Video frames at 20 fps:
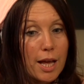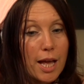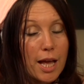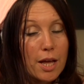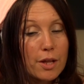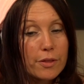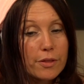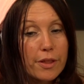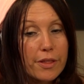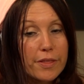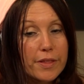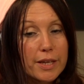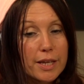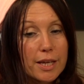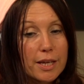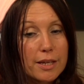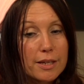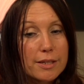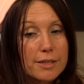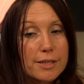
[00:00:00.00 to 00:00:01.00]
And the thing
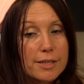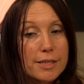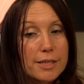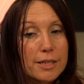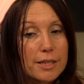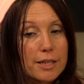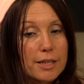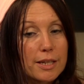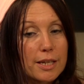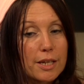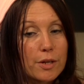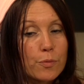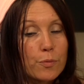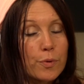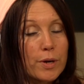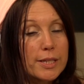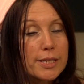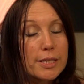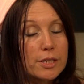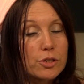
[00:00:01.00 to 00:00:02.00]
is, it
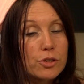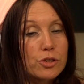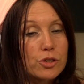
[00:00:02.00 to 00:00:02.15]
wasn't